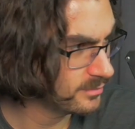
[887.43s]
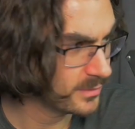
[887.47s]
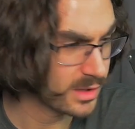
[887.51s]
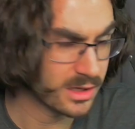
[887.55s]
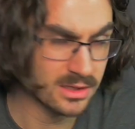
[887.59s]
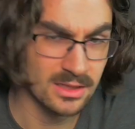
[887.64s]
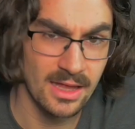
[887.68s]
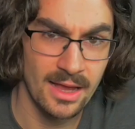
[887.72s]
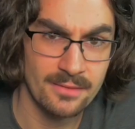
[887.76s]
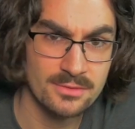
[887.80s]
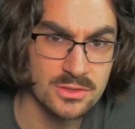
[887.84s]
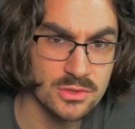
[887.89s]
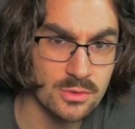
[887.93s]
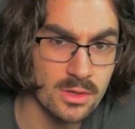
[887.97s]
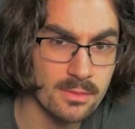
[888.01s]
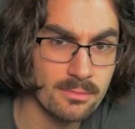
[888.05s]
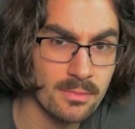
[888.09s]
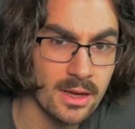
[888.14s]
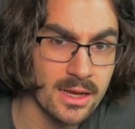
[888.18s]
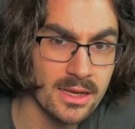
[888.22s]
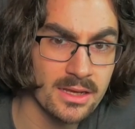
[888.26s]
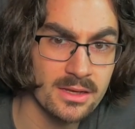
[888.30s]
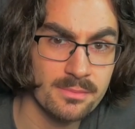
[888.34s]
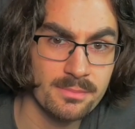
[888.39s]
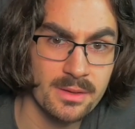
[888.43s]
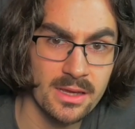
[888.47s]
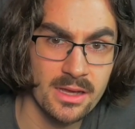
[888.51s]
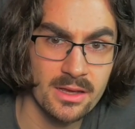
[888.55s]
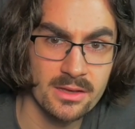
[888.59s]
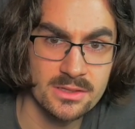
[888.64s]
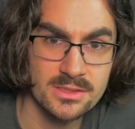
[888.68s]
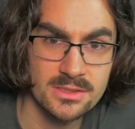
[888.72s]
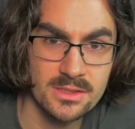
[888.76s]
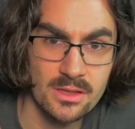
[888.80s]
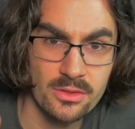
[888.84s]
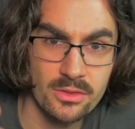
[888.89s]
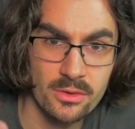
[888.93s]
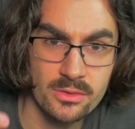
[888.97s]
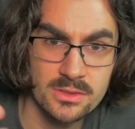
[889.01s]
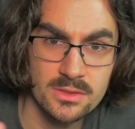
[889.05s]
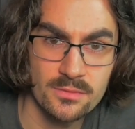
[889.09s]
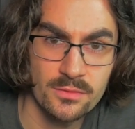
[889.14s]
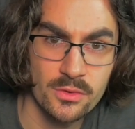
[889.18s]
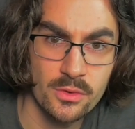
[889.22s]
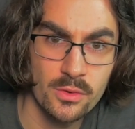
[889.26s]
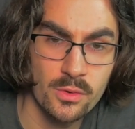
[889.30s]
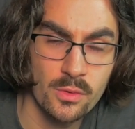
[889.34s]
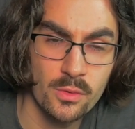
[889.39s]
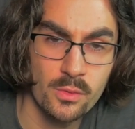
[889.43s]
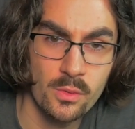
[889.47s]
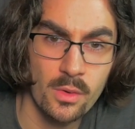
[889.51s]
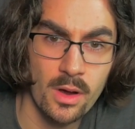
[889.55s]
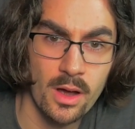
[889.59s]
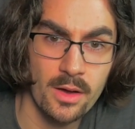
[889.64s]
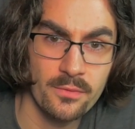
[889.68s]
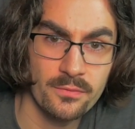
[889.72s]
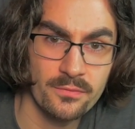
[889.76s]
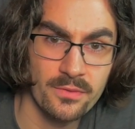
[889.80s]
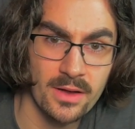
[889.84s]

a live stream mic because those of you who